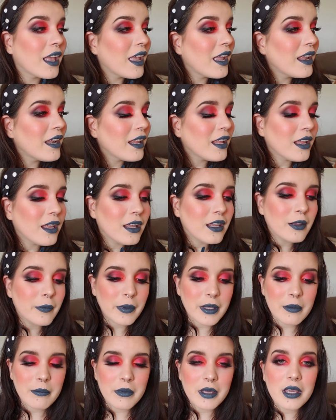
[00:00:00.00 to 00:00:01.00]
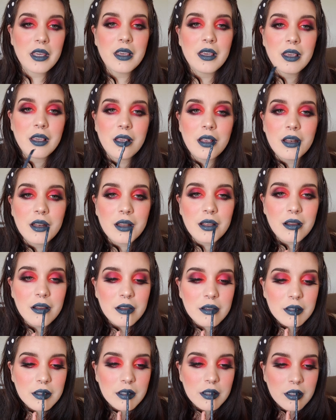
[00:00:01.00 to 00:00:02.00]
Sadie, you're being
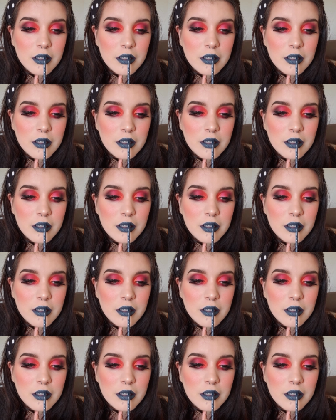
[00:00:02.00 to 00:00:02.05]
mean.